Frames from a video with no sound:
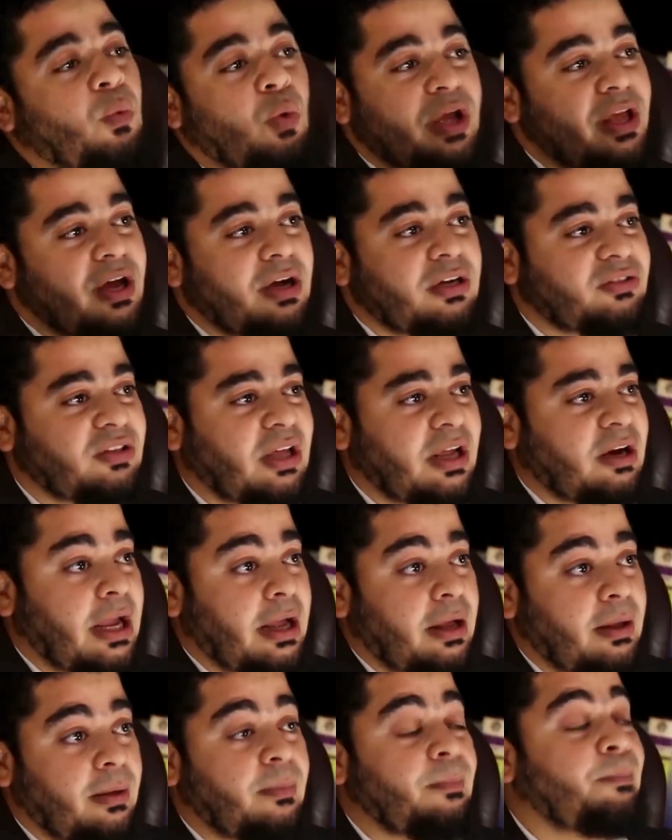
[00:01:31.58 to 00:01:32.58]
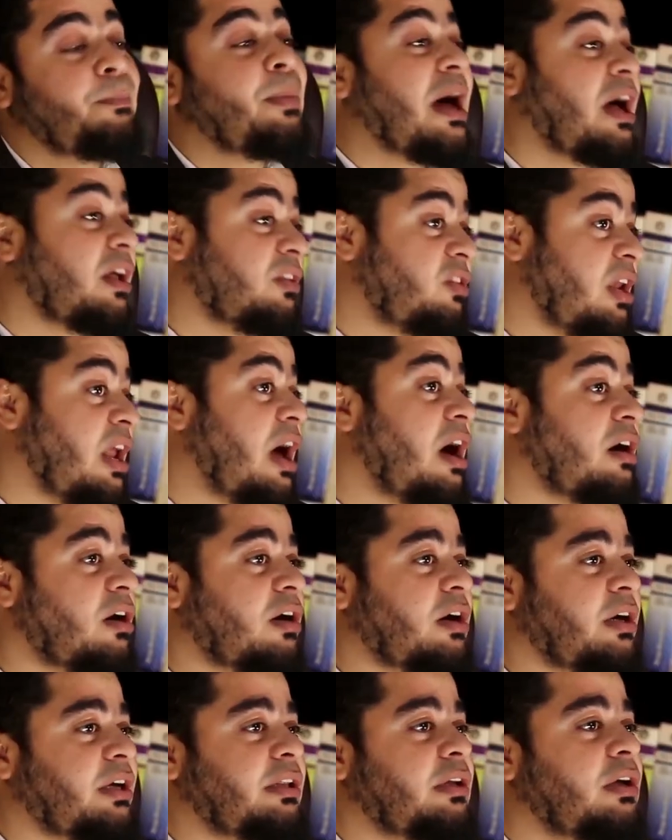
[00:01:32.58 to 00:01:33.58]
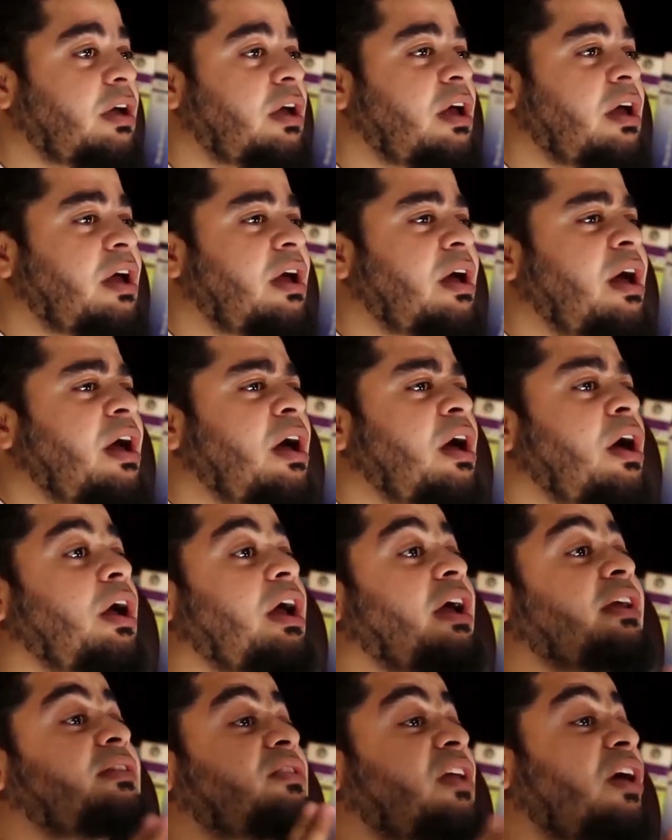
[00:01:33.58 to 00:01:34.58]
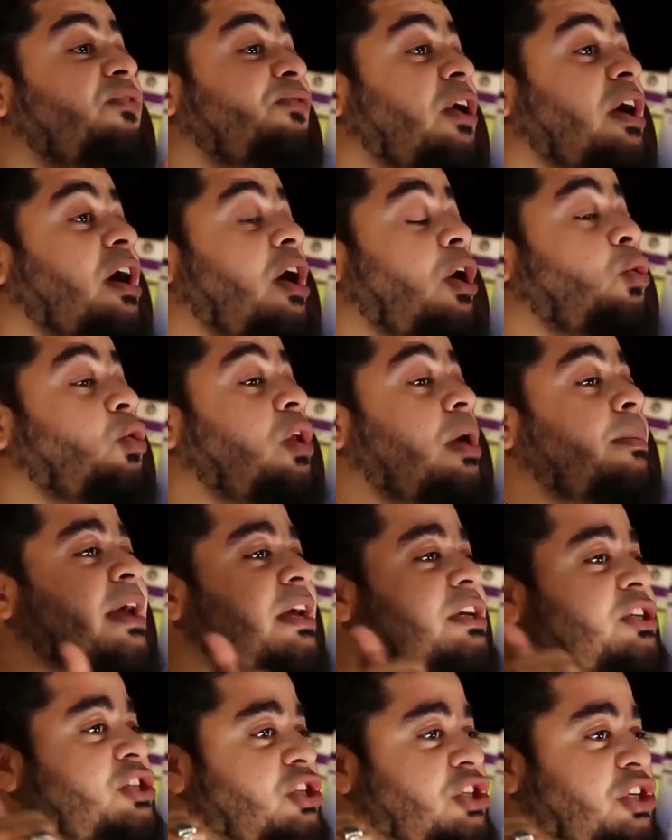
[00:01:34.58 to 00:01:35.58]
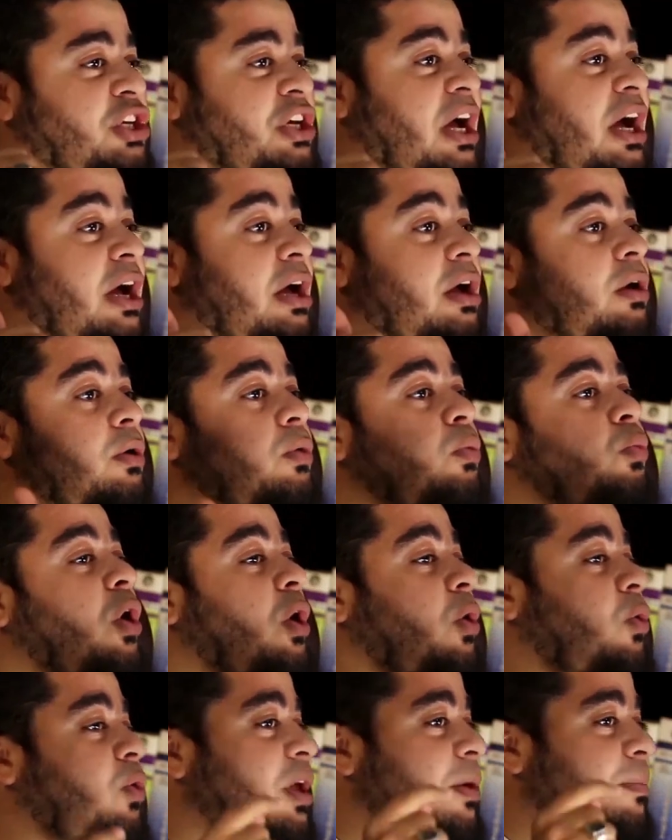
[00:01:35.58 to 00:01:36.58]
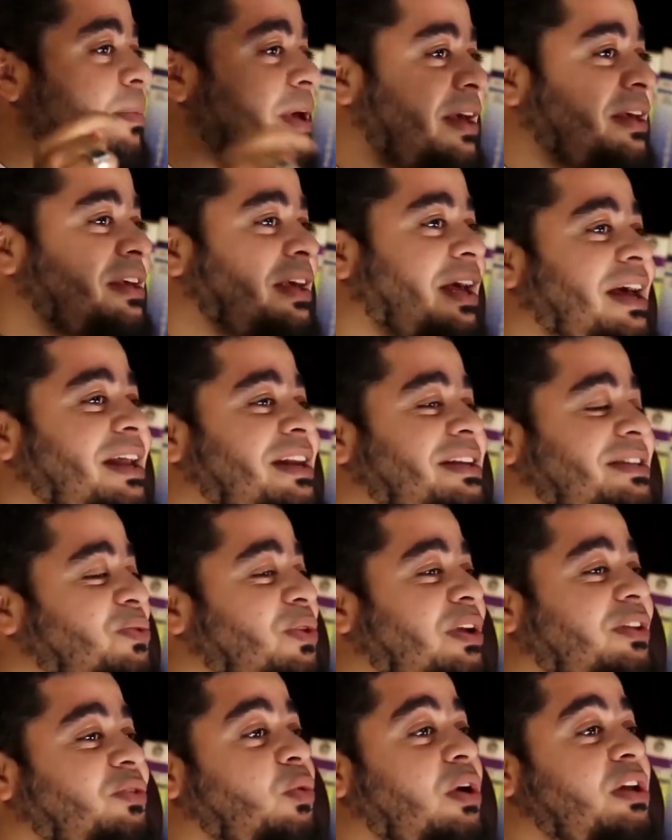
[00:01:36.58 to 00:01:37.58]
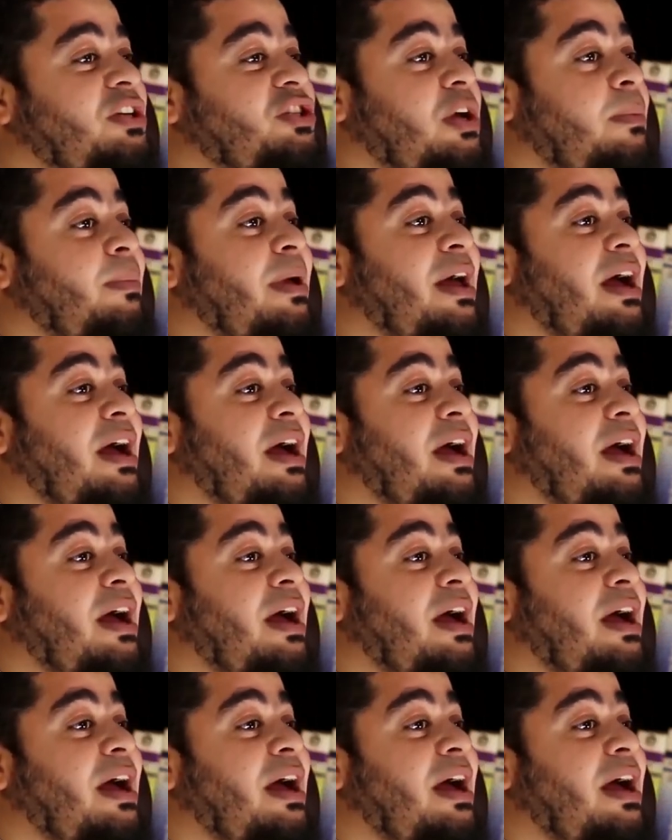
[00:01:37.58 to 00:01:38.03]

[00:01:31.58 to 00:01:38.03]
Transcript: and inventing some beliefs. The existence of Abdullah ibn Saba has always been